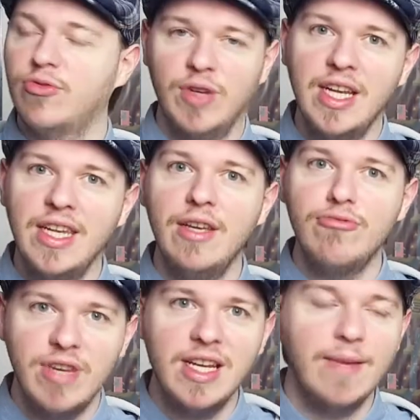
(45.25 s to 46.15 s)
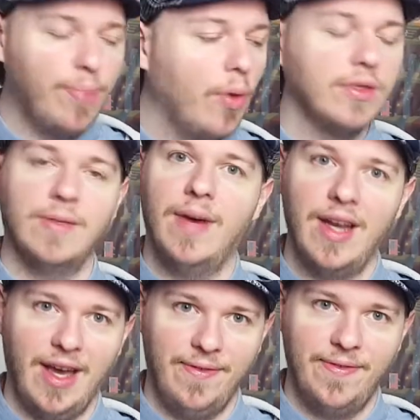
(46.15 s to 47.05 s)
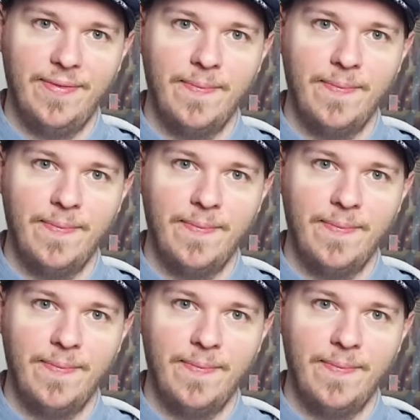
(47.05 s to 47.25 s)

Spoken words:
really important in my life.